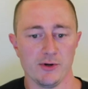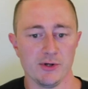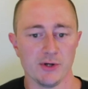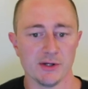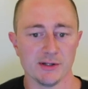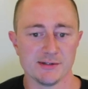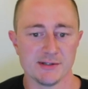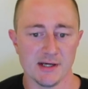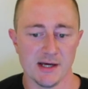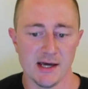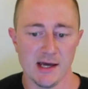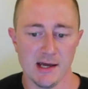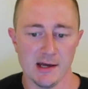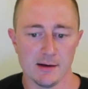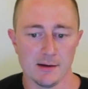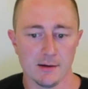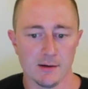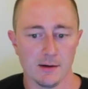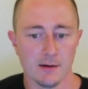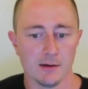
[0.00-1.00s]
and you could say,
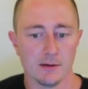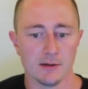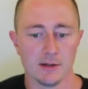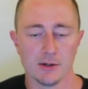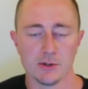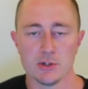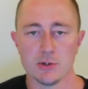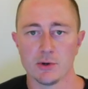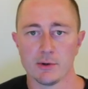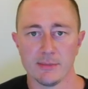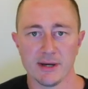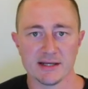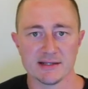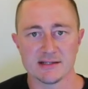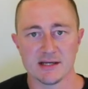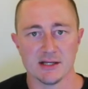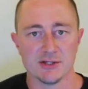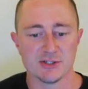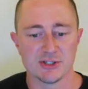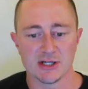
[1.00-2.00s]
you want to
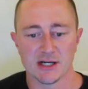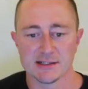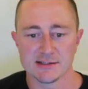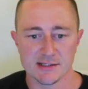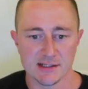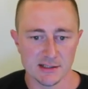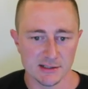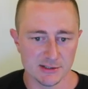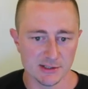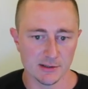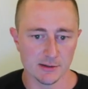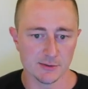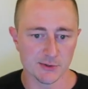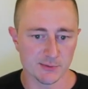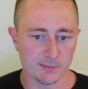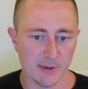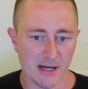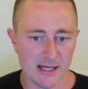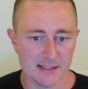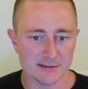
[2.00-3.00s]
make 10 shots at each of
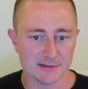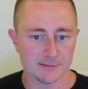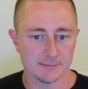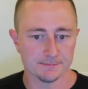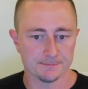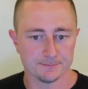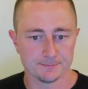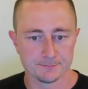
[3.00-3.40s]
those spots.